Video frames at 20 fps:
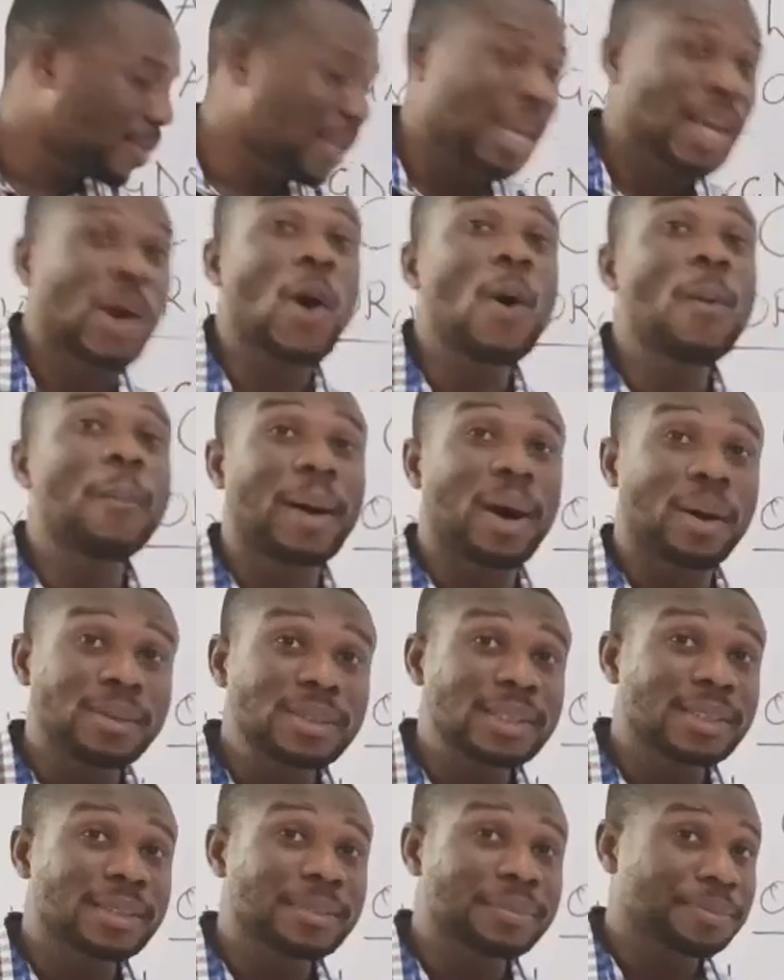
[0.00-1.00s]
a
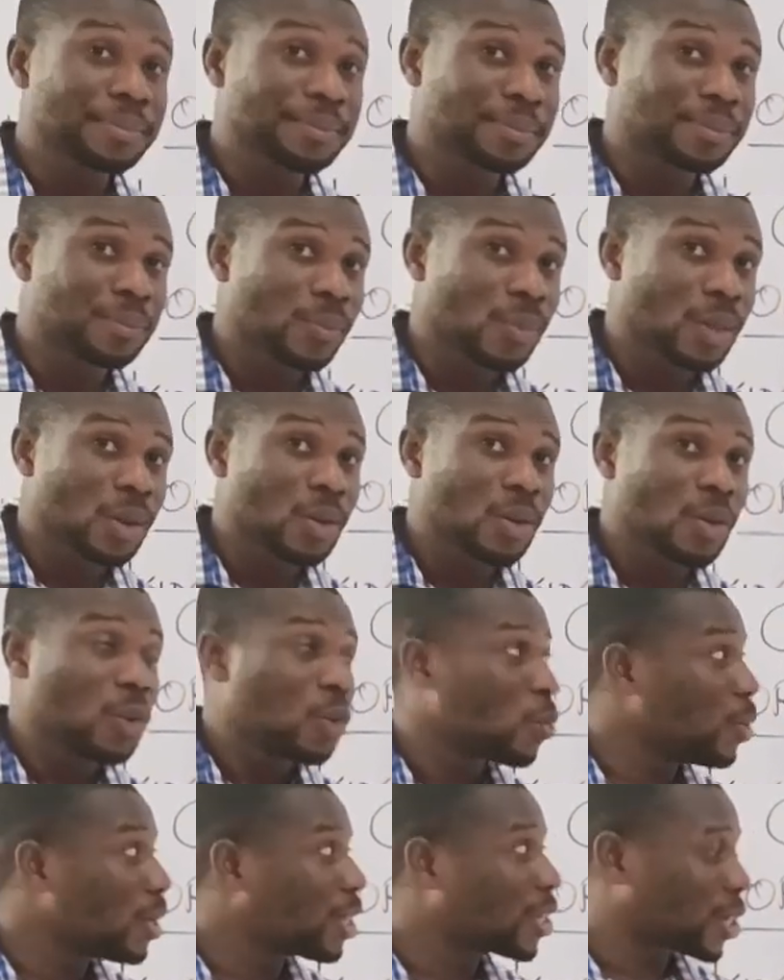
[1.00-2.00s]
compound
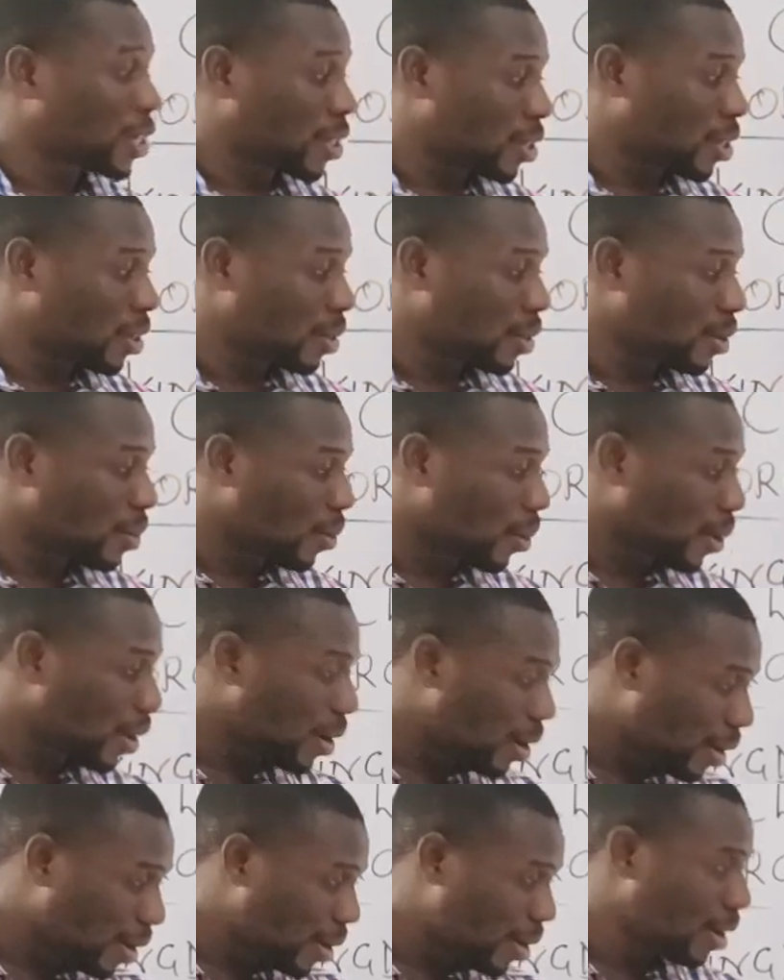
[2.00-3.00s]
which,
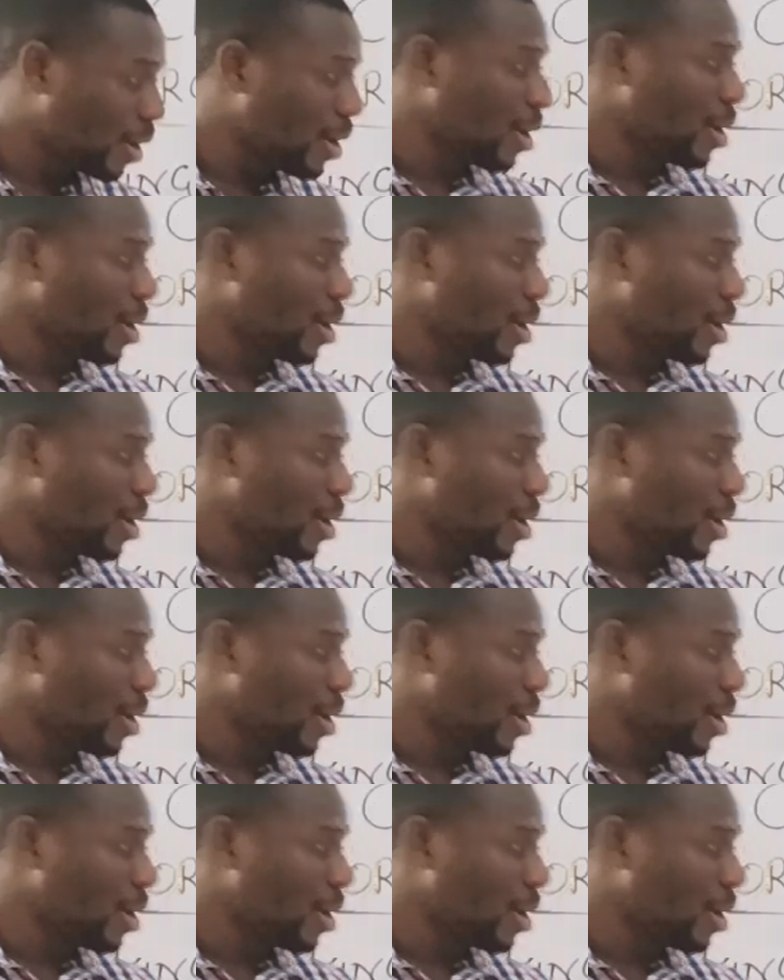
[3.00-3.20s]
okay,